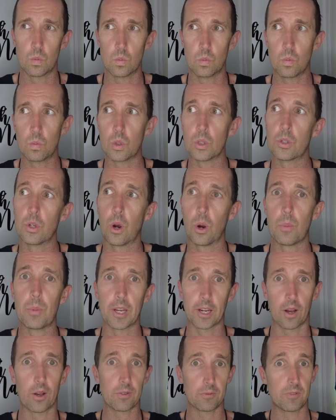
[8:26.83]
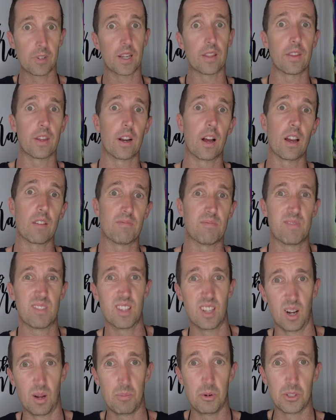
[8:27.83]
was hoping I was fitter than I than
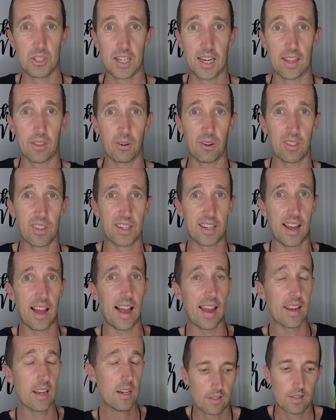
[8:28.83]
I put together on the day.